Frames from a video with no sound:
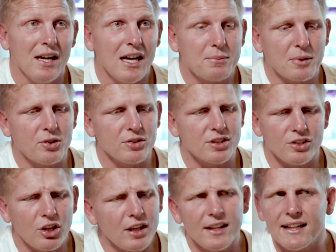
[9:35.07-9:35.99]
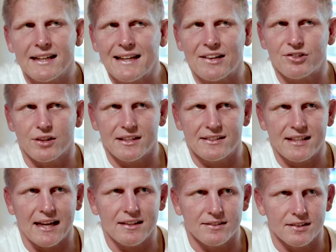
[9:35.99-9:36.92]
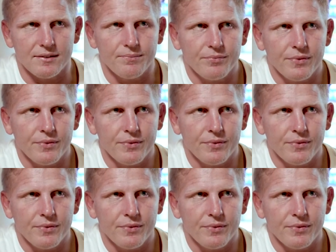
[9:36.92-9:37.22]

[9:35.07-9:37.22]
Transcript: It's because it's not only they're naturally talented,